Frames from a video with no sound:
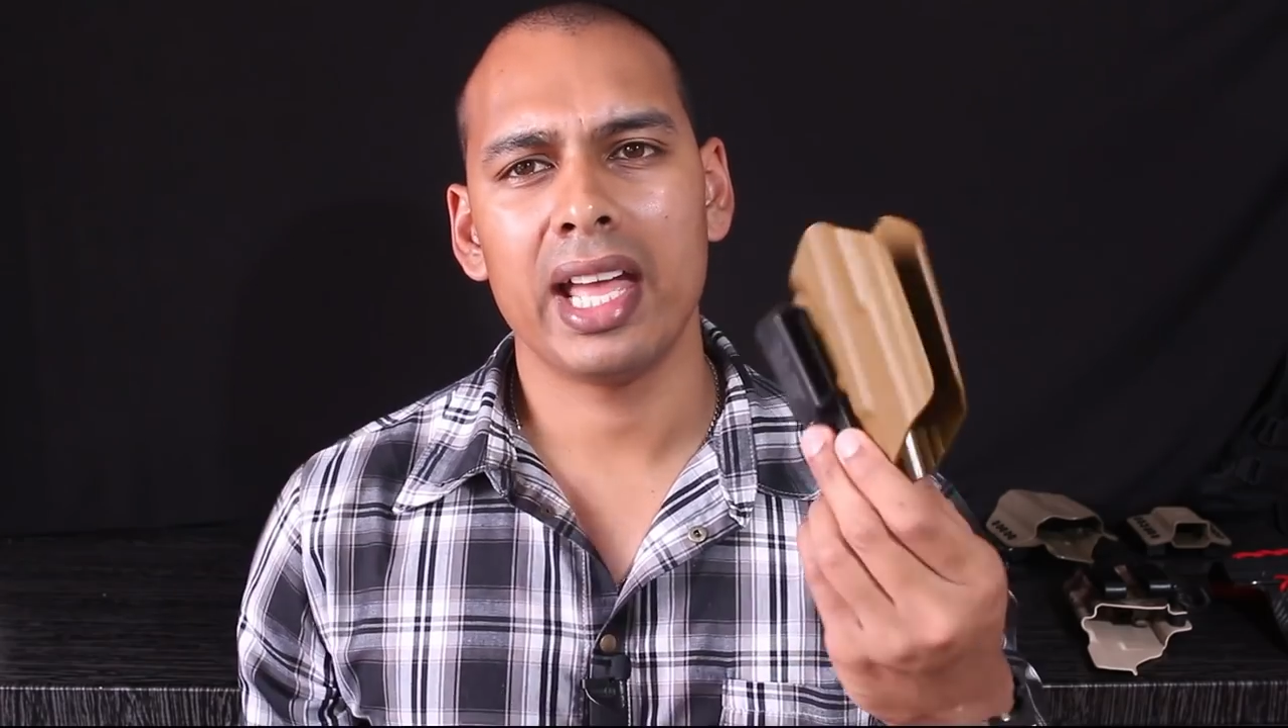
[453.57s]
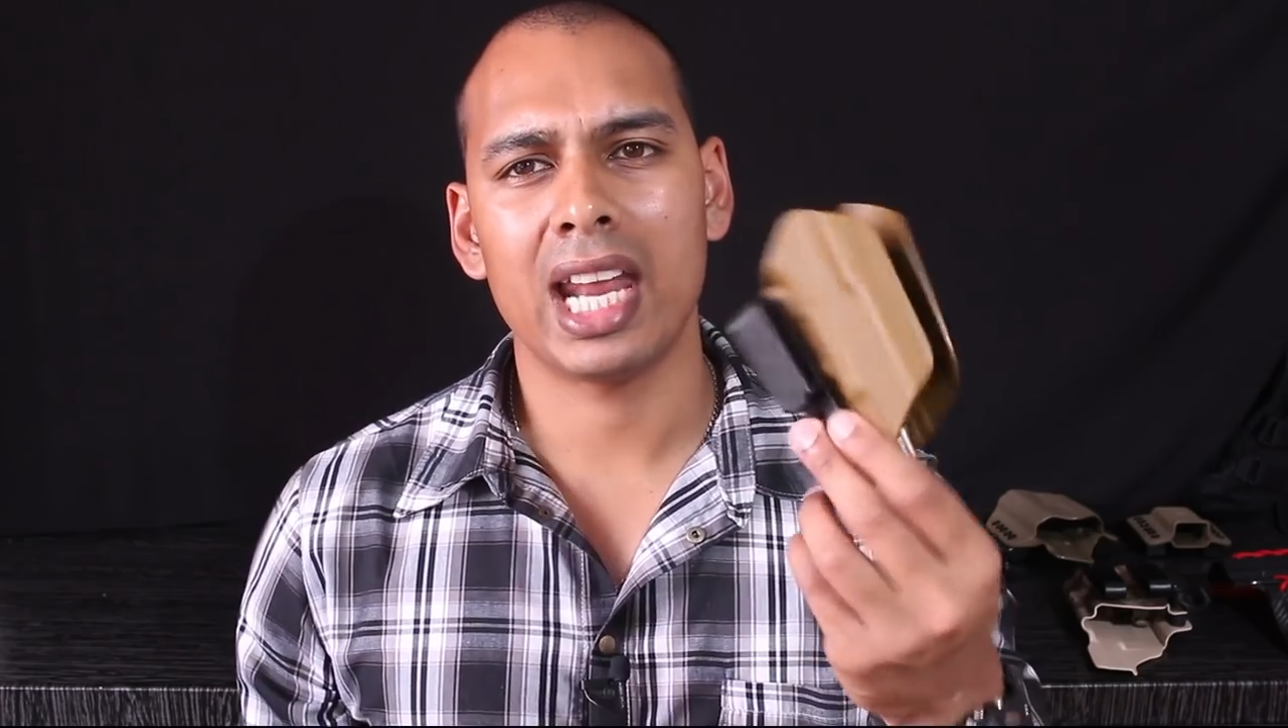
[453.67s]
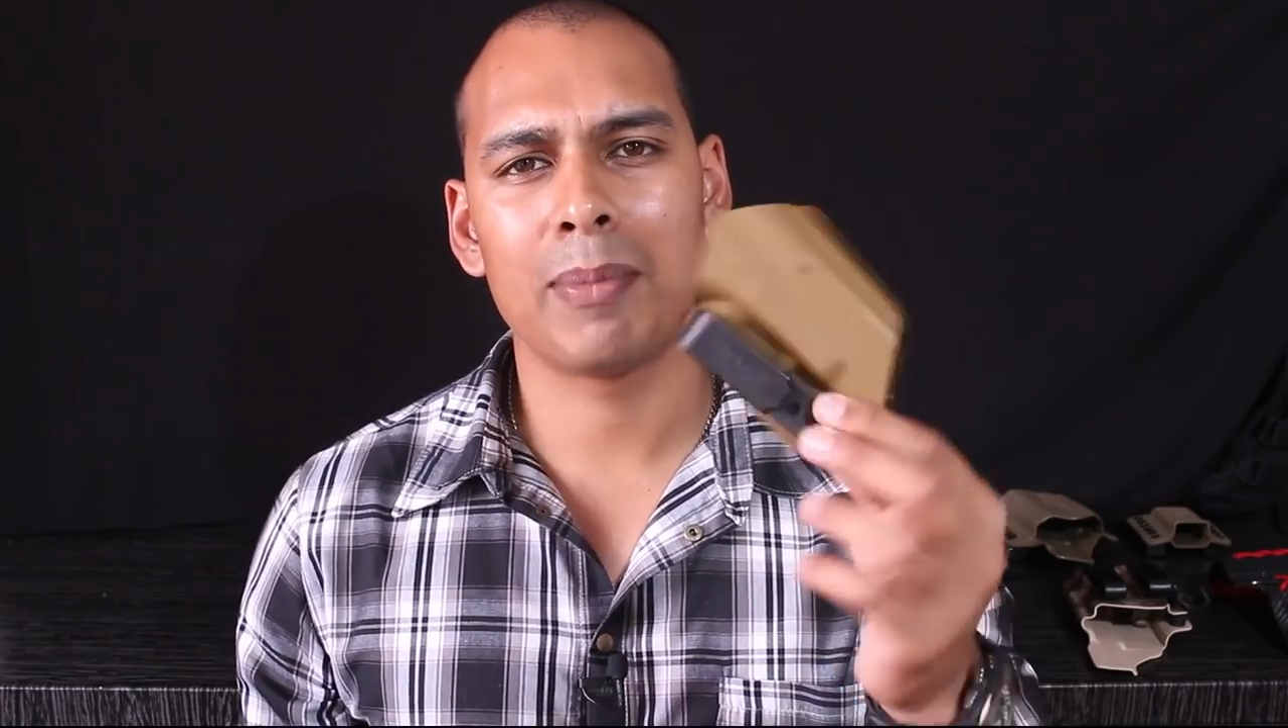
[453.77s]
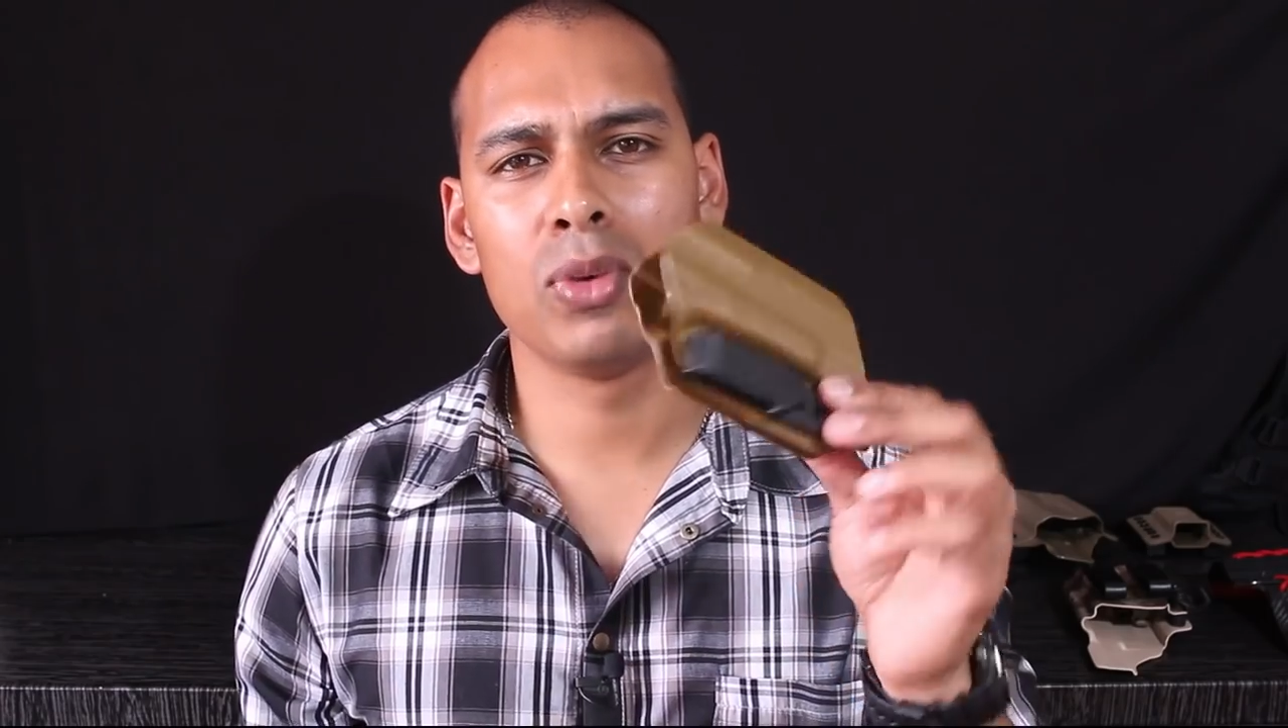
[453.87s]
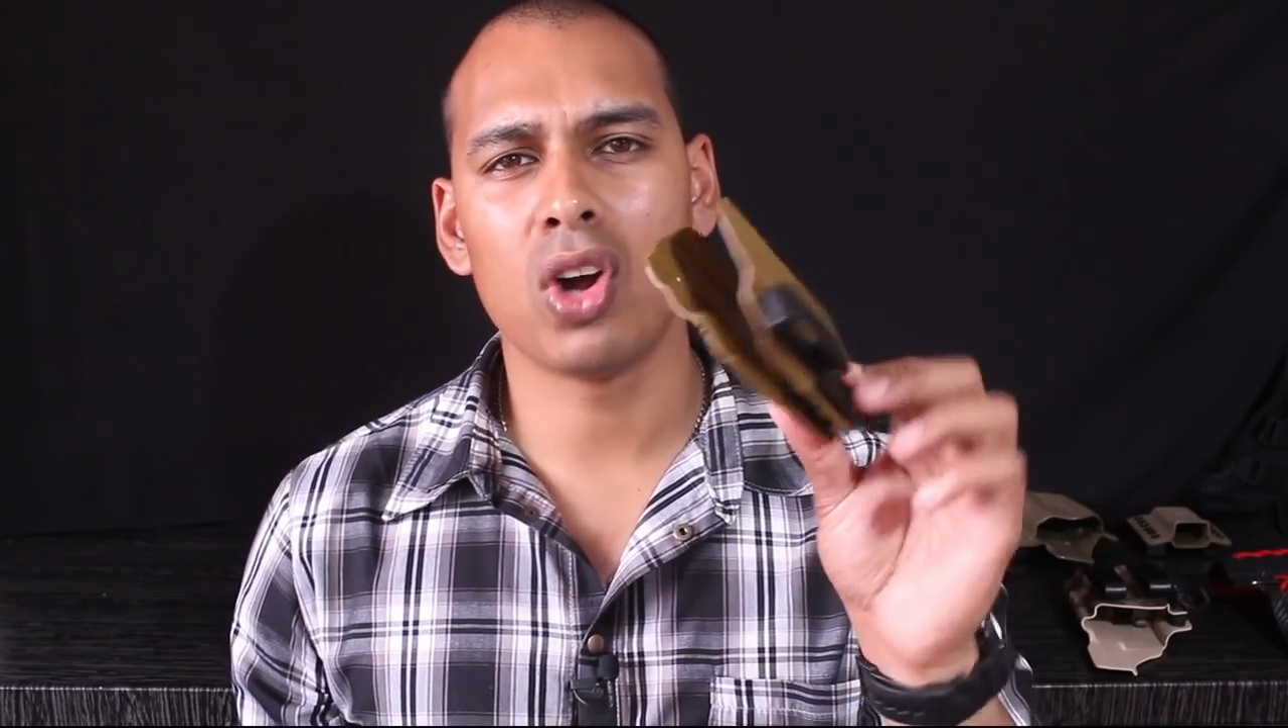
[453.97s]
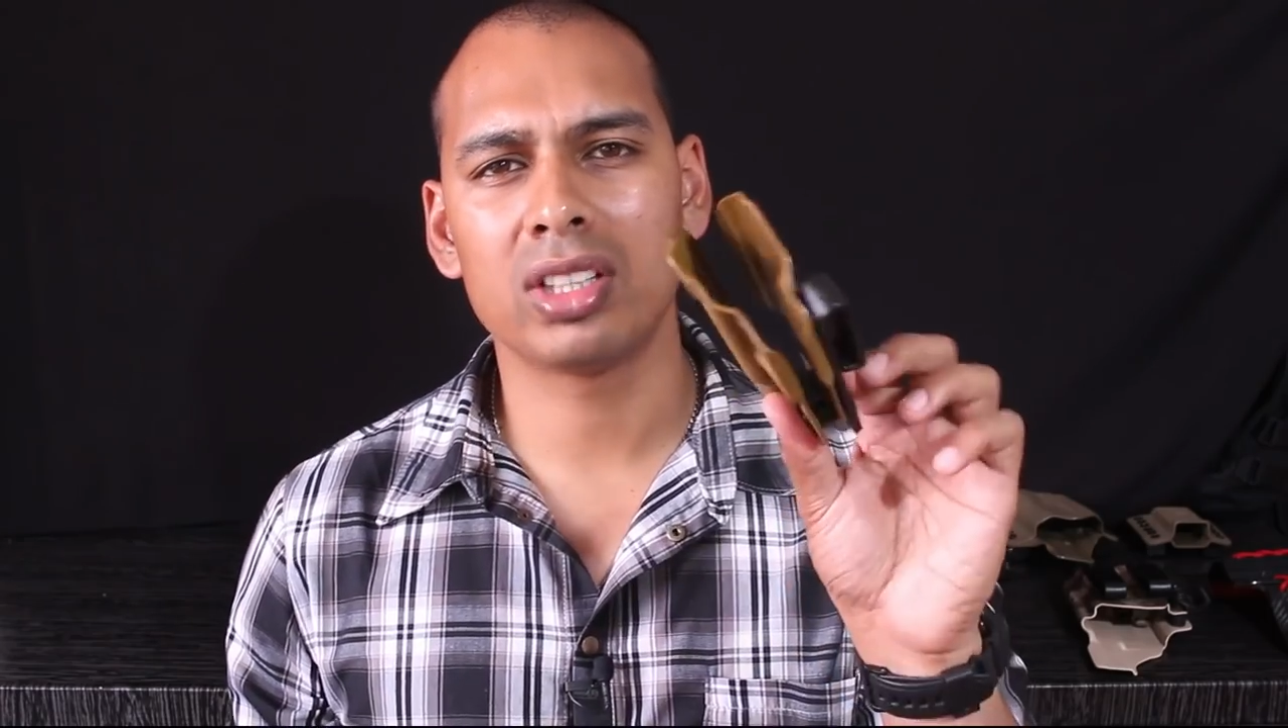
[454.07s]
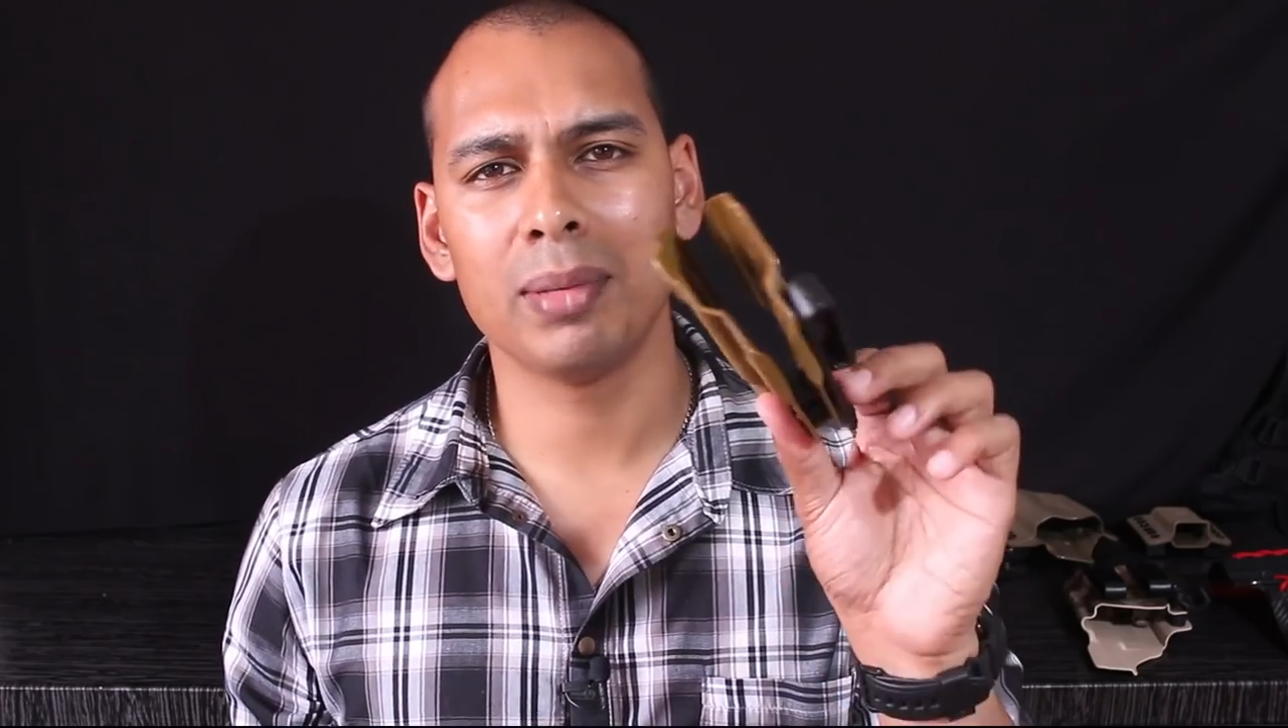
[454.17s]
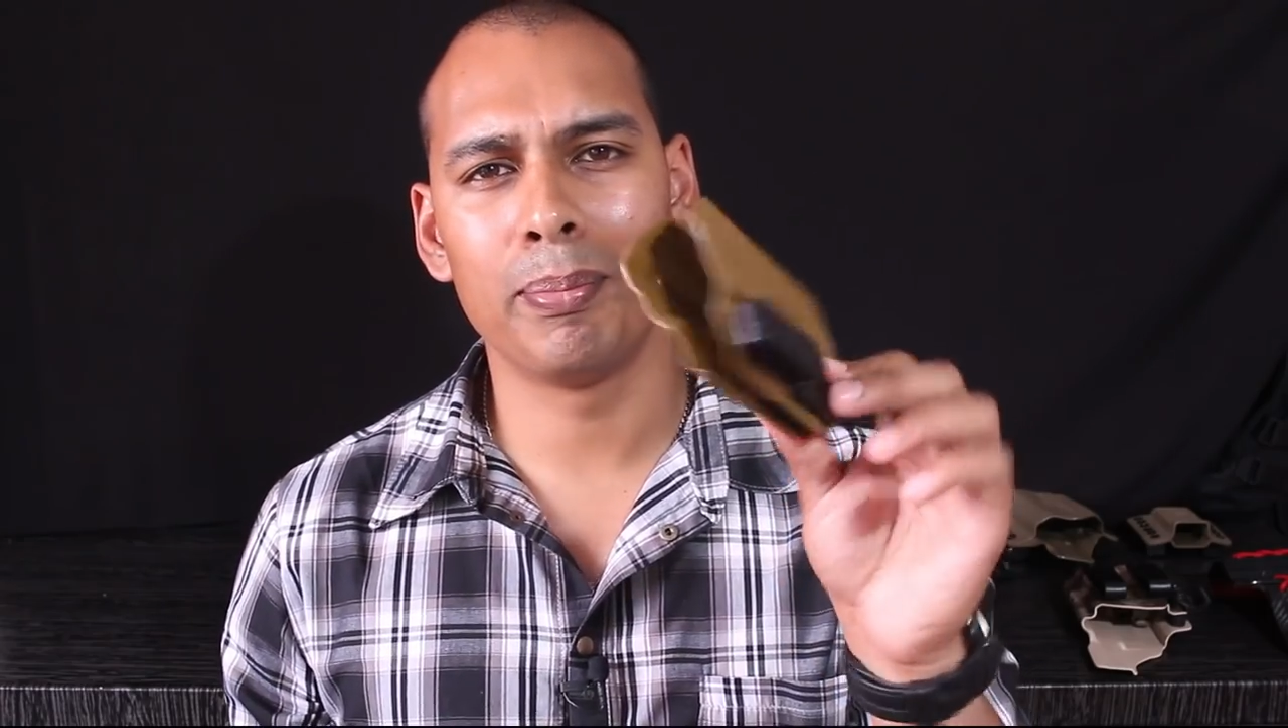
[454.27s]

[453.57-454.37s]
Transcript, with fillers: And I'm not